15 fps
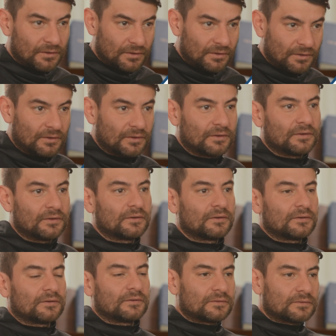Right. The
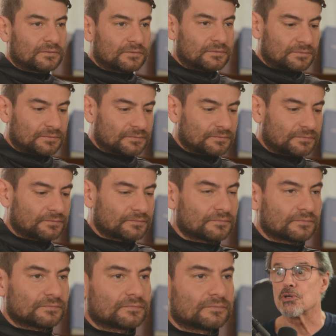adjuster somehow has a
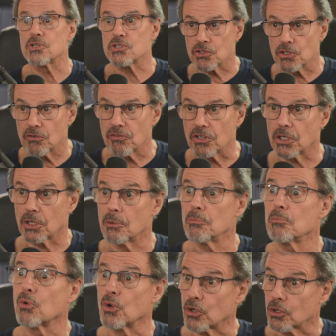way of preserving our
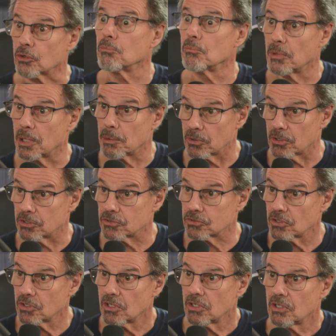important
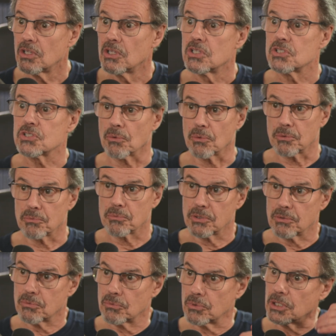memories. So when we